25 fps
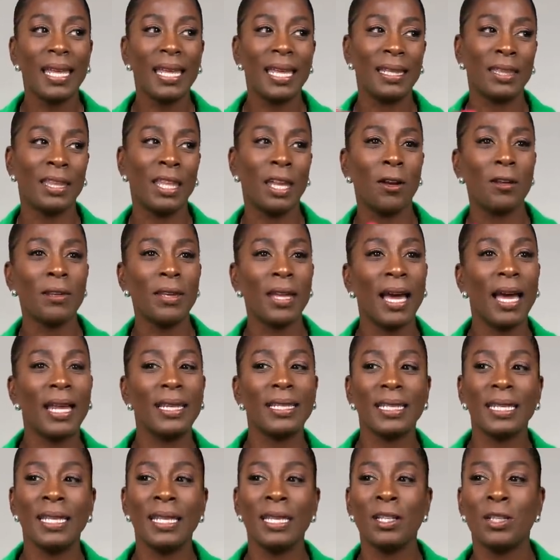They're
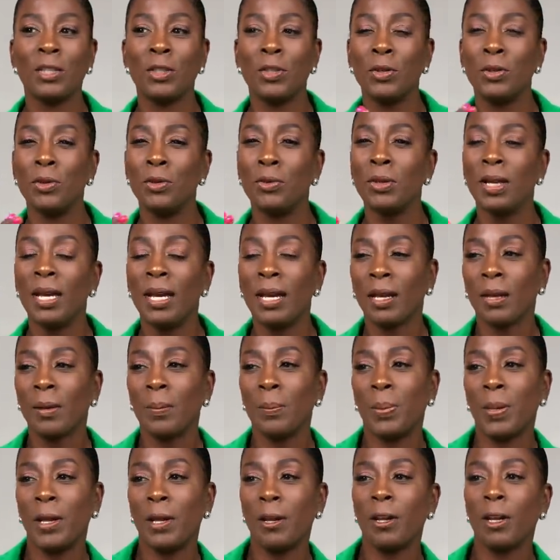not into
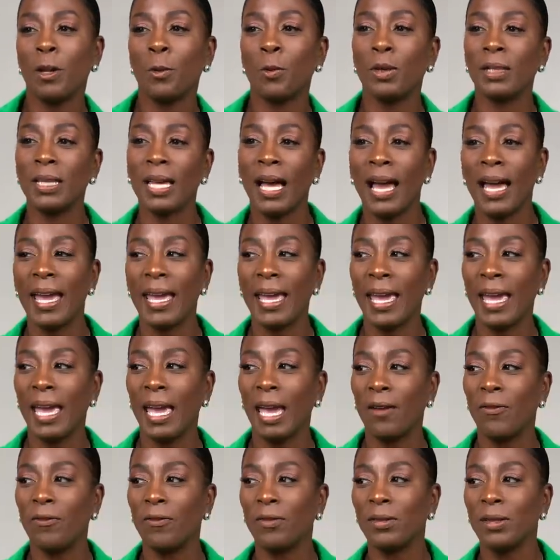comparing what I
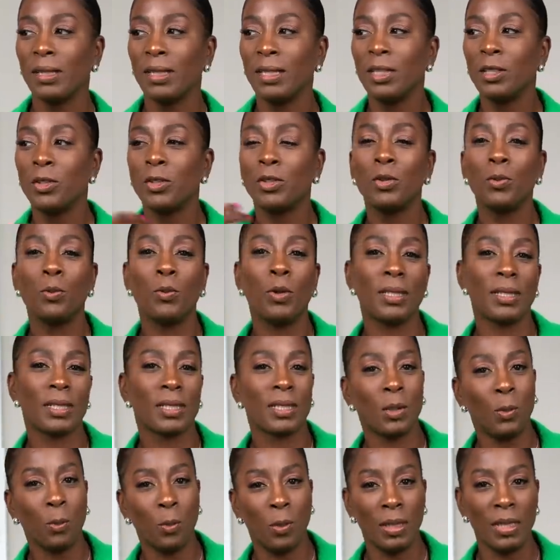have to what
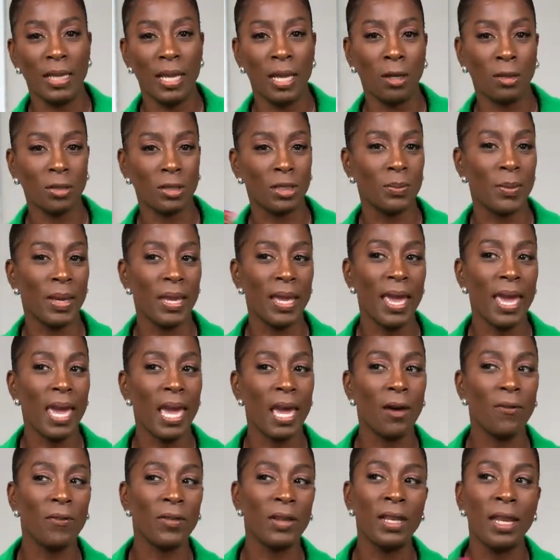someone else may
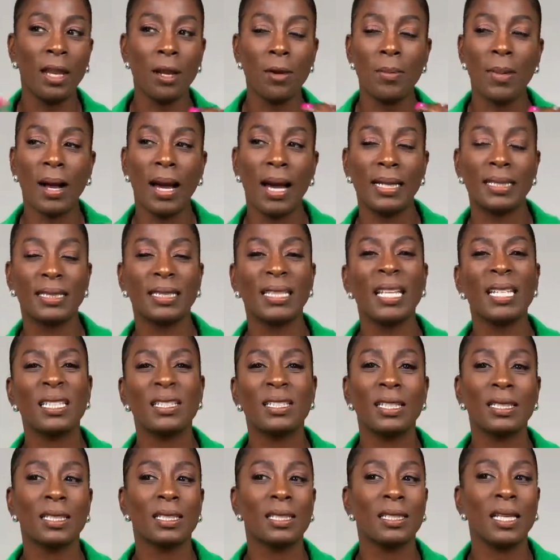have. In their minds,
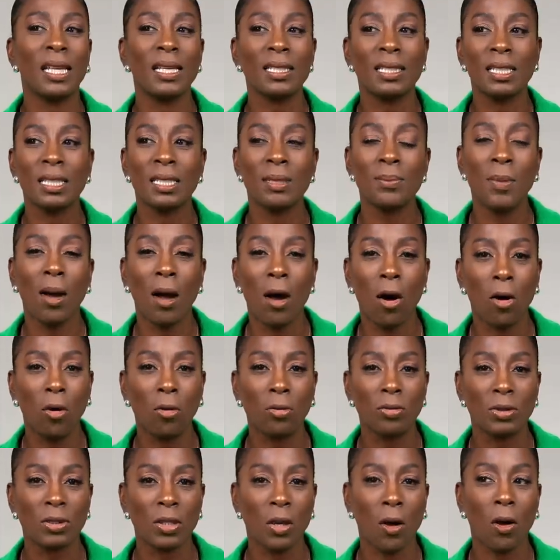that's
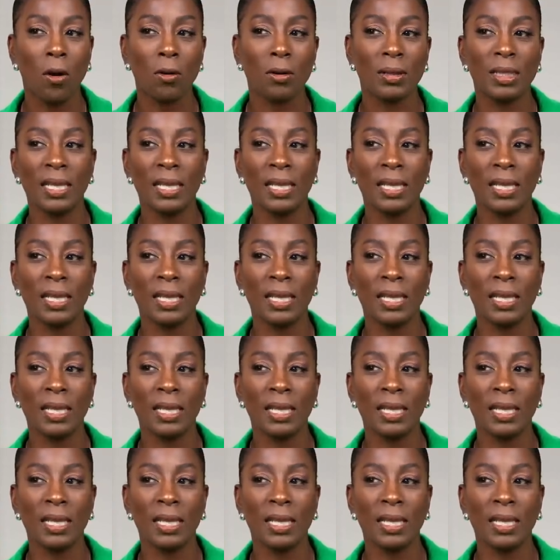small talk.